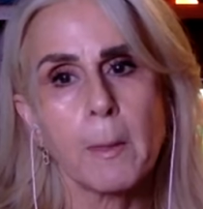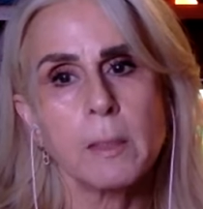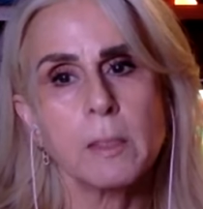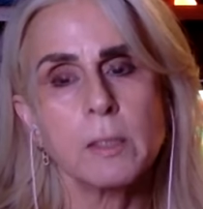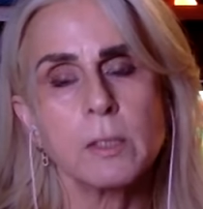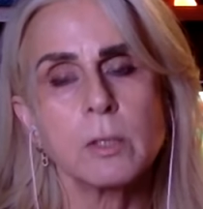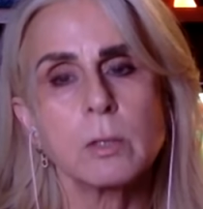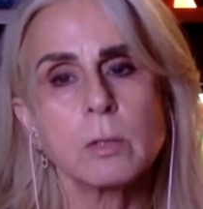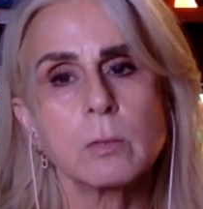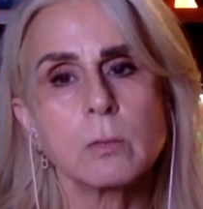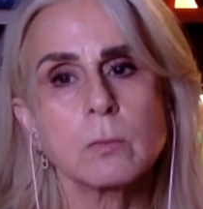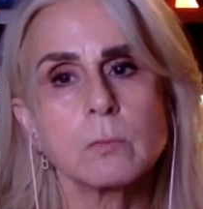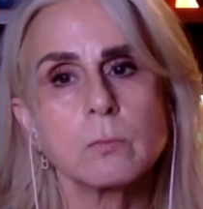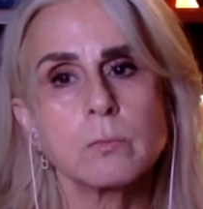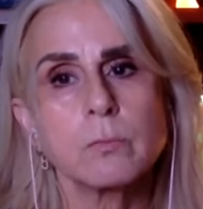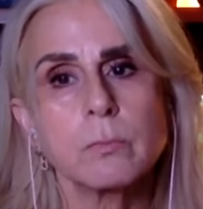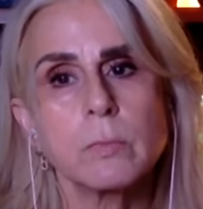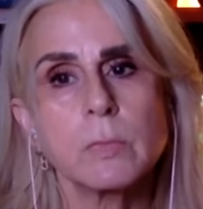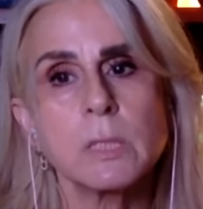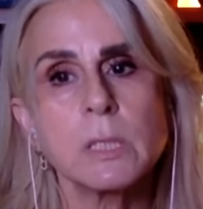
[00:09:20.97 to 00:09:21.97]
you know,
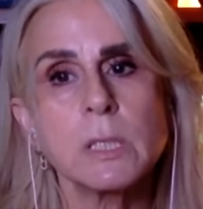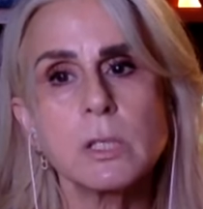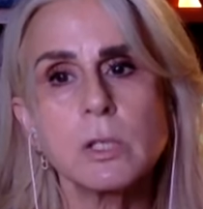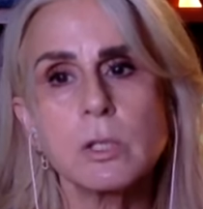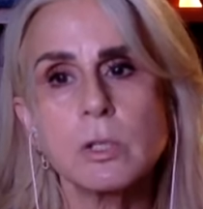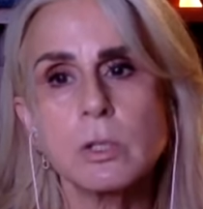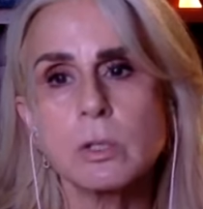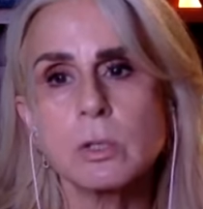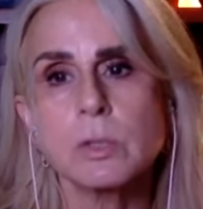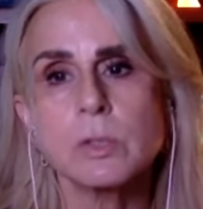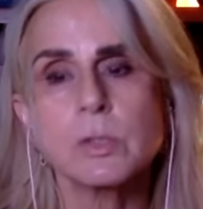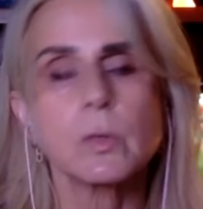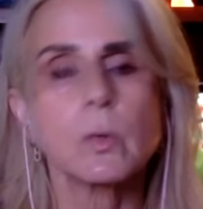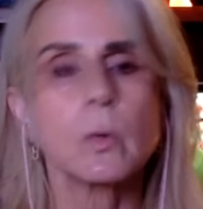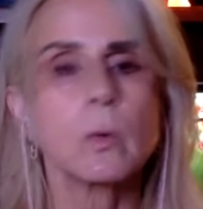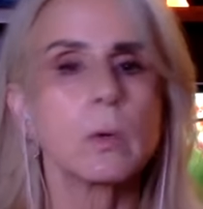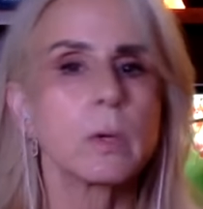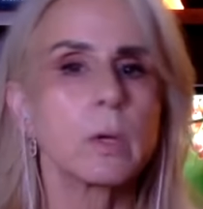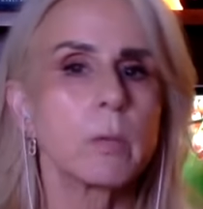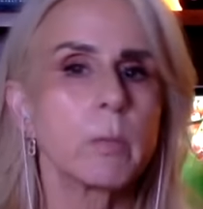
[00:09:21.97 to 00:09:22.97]
years,
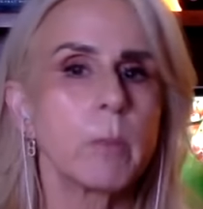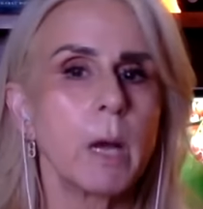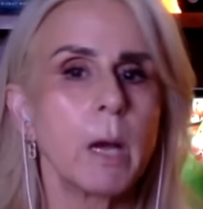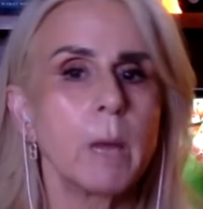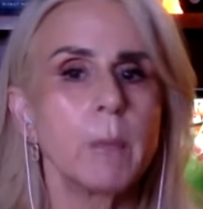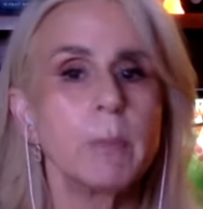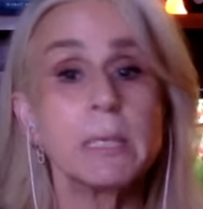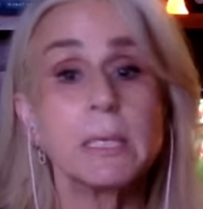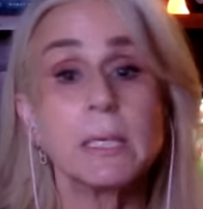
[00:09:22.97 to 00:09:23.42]
or they'll pop